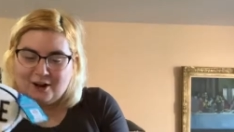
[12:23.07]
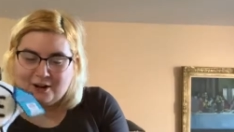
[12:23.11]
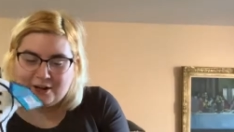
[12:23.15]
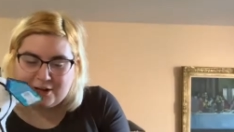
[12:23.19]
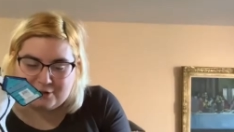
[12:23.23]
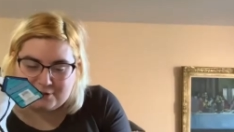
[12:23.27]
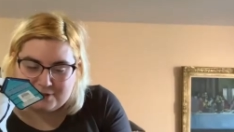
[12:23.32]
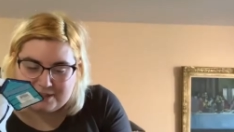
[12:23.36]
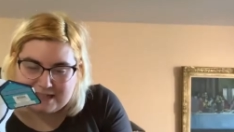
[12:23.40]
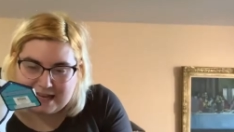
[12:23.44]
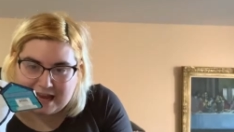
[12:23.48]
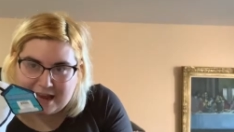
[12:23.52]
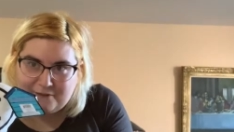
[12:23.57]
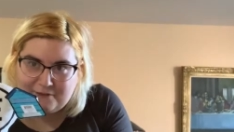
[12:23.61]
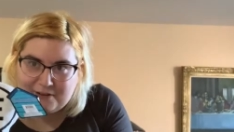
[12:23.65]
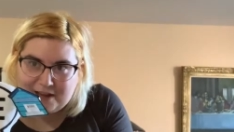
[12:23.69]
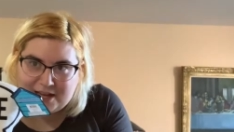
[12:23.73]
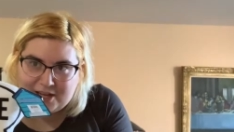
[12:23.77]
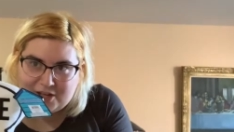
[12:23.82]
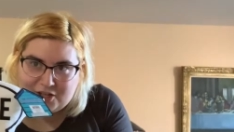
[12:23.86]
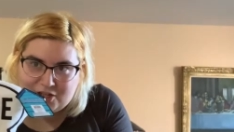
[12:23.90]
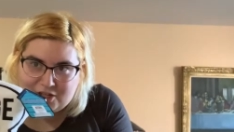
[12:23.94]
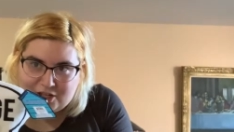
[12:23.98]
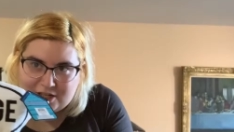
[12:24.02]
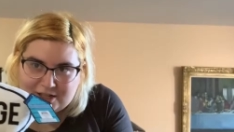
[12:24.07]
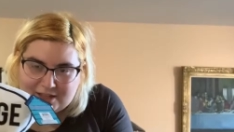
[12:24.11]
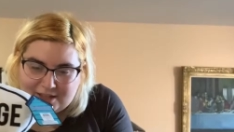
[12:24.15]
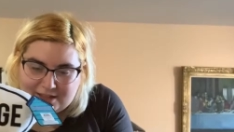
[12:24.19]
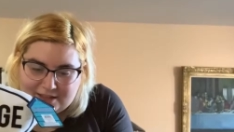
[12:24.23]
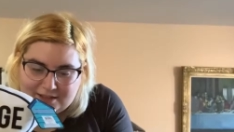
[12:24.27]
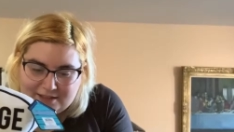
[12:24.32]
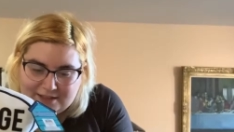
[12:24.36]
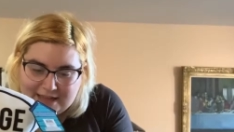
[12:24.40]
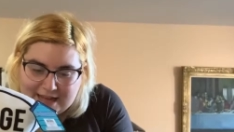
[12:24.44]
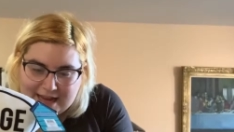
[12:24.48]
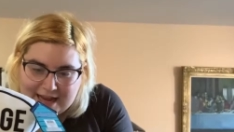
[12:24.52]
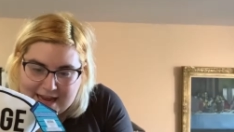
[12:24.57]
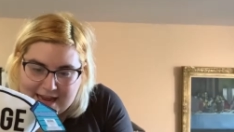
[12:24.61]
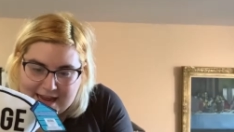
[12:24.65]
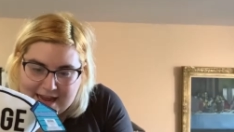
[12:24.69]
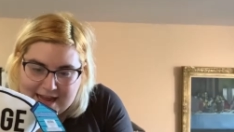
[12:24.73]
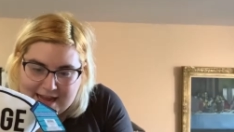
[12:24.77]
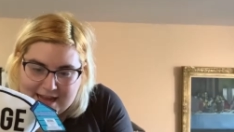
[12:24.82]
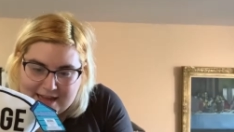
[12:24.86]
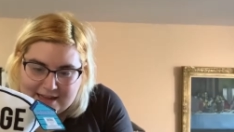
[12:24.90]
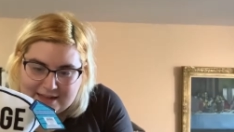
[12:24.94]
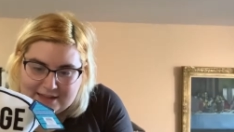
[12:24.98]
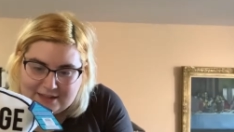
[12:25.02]
Are you savage?
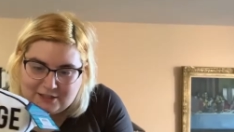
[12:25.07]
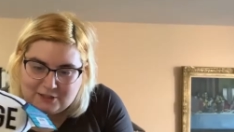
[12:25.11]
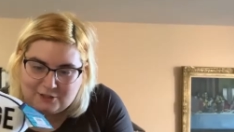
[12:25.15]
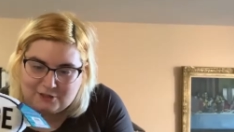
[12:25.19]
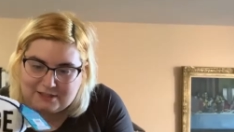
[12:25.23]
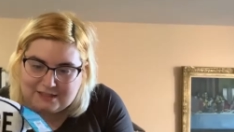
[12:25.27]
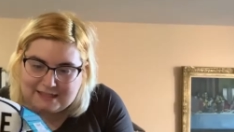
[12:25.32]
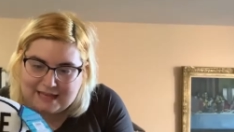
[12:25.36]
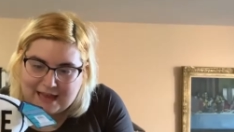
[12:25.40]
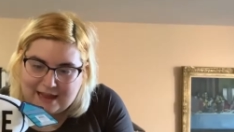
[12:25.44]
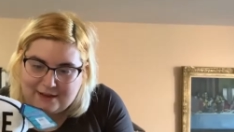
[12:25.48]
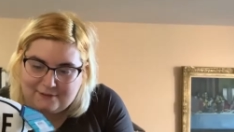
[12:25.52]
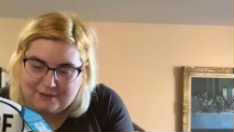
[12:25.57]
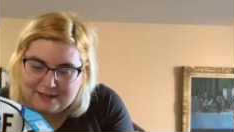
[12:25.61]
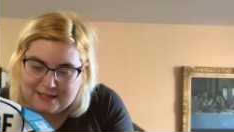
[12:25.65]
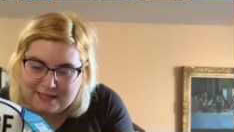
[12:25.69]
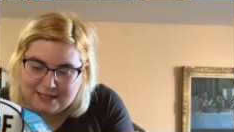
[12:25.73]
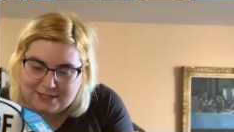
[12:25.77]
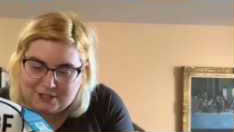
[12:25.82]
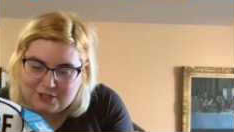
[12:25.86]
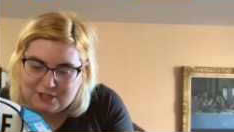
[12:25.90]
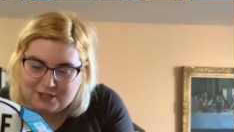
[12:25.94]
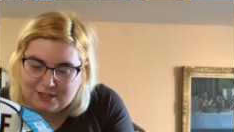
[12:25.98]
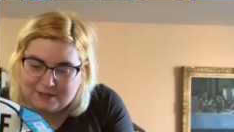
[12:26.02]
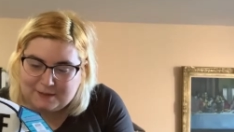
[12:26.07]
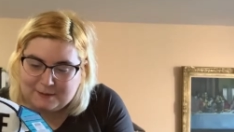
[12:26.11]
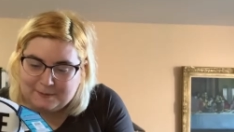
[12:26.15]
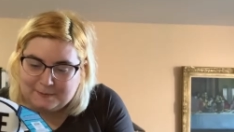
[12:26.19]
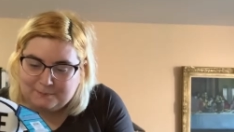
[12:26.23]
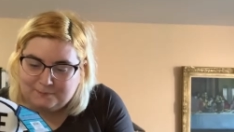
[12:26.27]
Yeah, you savage?